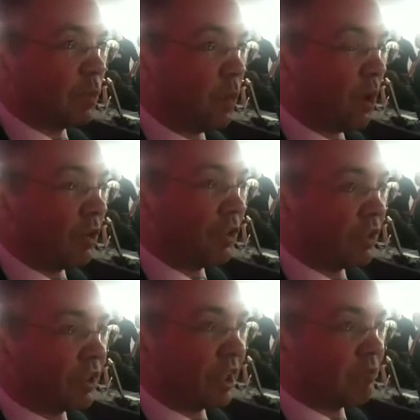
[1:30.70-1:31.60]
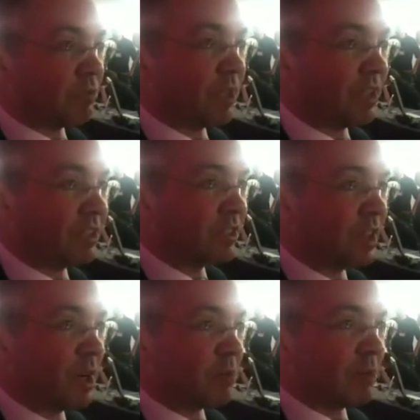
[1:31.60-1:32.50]
what the government is
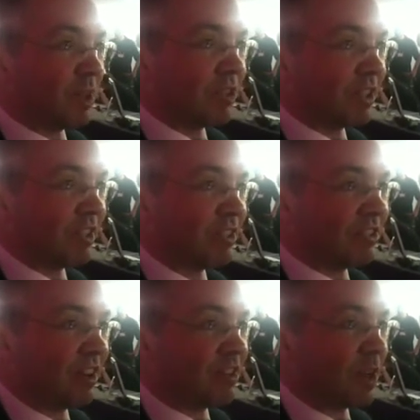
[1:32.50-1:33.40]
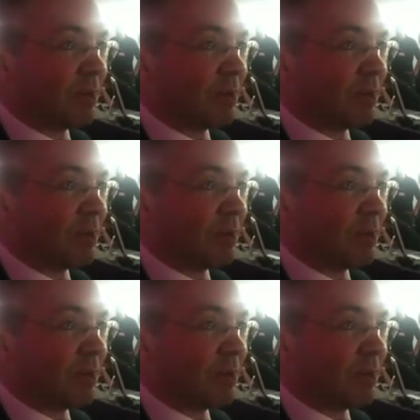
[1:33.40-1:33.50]
promoting in this territory.